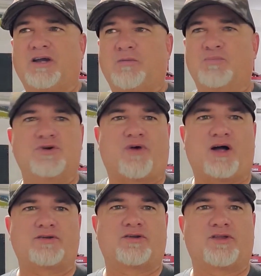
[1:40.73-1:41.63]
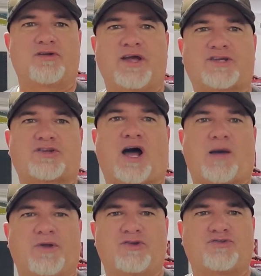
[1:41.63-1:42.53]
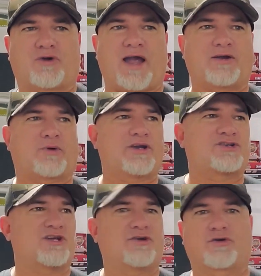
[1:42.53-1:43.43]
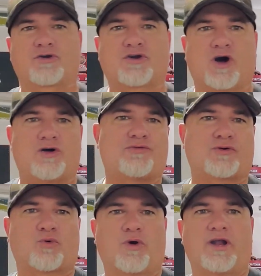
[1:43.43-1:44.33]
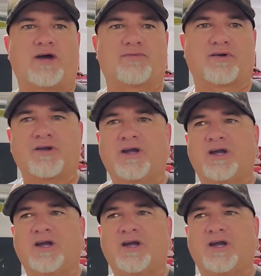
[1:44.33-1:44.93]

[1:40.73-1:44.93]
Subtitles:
move on to the next hobby, drag racing or golf or whatever,